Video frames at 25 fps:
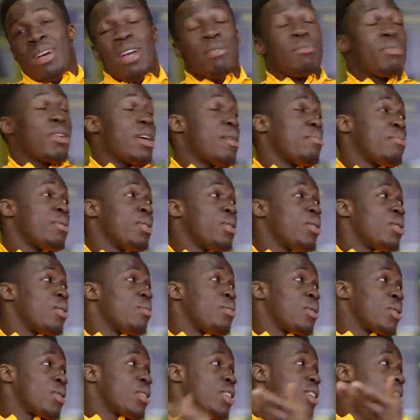I'm happy, you know,
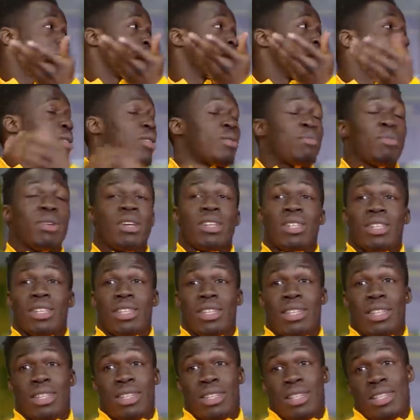because I scored, but
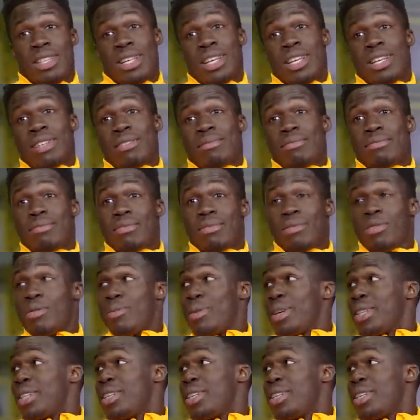yeah, for my